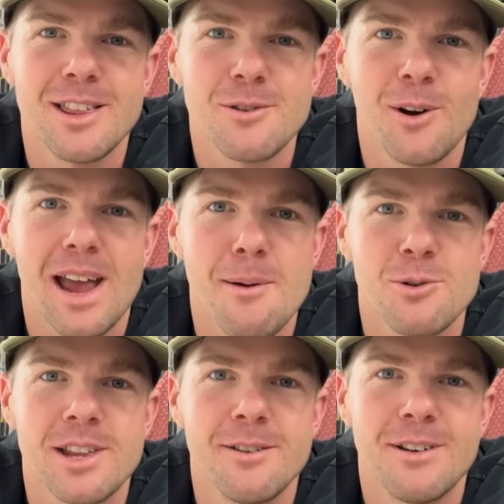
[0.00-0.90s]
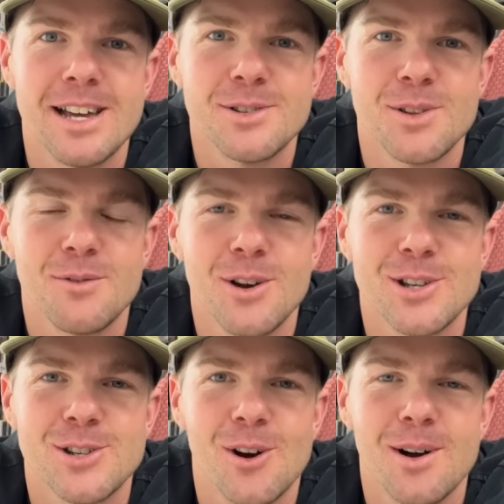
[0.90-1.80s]
throw a camera in their face for the
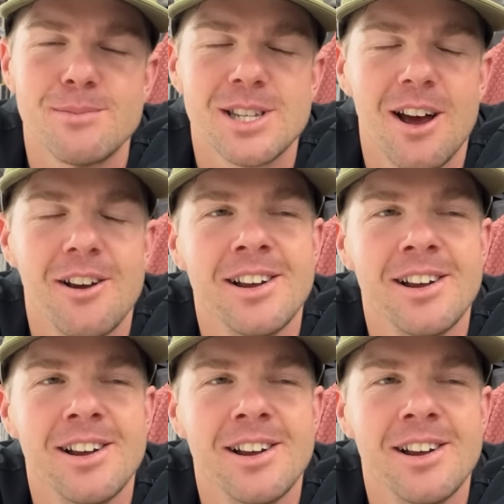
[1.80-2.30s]
first time, so